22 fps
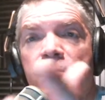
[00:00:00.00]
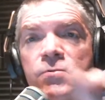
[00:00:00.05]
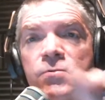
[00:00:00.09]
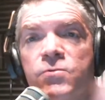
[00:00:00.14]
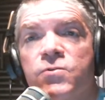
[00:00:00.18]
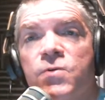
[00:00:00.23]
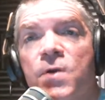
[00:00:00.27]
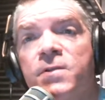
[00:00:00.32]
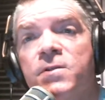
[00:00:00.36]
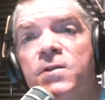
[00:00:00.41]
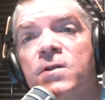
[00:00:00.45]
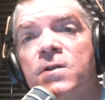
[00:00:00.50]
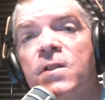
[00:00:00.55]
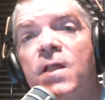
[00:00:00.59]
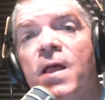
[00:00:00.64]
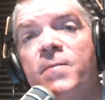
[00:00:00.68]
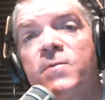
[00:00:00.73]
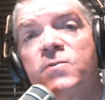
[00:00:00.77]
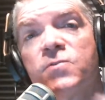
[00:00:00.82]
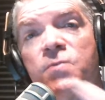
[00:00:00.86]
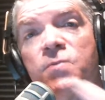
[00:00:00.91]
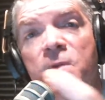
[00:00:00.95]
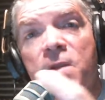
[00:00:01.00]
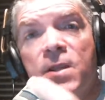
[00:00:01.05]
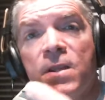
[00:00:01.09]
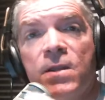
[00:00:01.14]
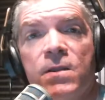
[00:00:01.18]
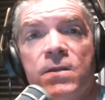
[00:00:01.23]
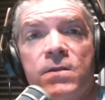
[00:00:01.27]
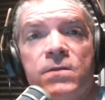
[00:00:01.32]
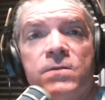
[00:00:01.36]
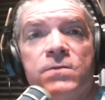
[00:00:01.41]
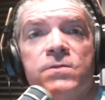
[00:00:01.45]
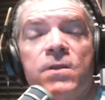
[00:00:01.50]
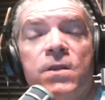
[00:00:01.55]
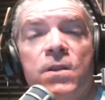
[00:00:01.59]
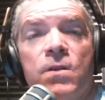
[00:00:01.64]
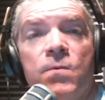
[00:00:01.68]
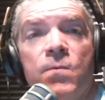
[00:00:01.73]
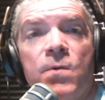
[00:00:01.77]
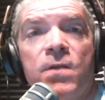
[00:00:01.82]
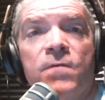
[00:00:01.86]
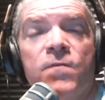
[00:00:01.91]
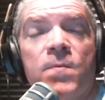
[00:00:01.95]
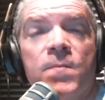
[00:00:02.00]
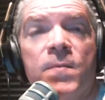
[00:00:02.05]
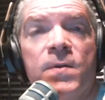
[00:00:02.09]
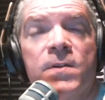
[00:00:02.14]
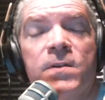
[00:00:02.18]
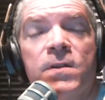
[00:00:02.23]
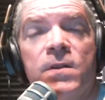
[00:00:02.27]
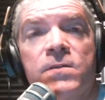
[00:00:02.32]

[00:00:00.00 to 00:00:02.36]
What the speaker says: tried to climb a tree to get away from it.